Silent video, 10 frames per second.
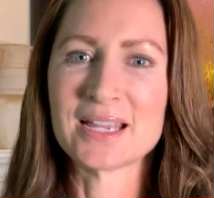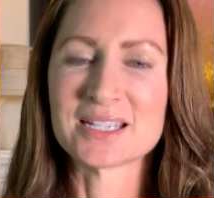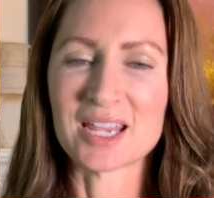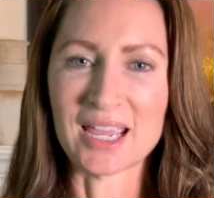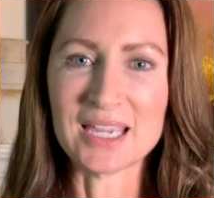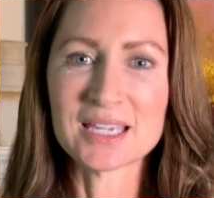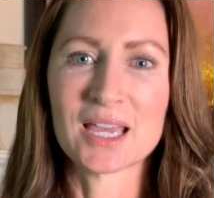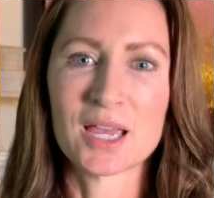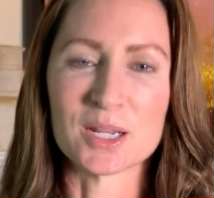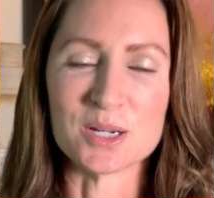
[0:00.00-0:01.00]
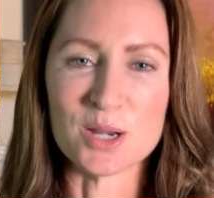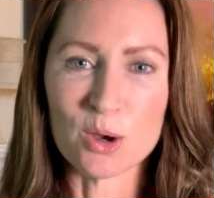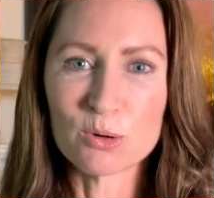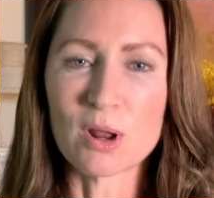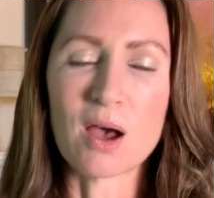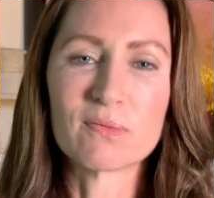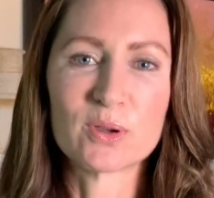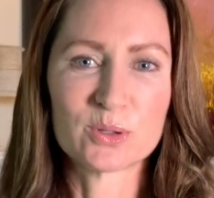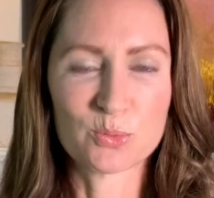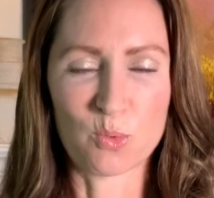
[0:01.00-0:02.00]
Take note of
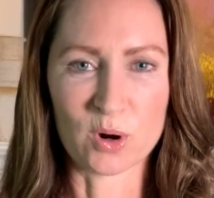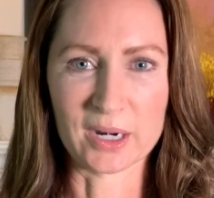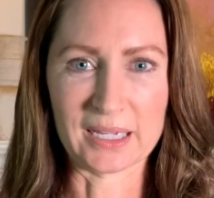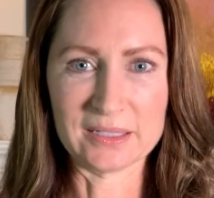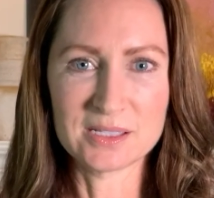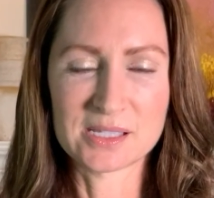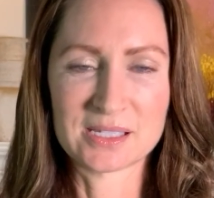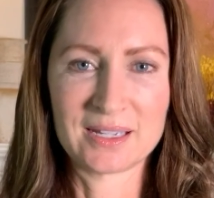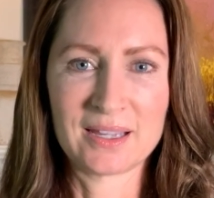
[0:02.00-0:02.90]
those warnings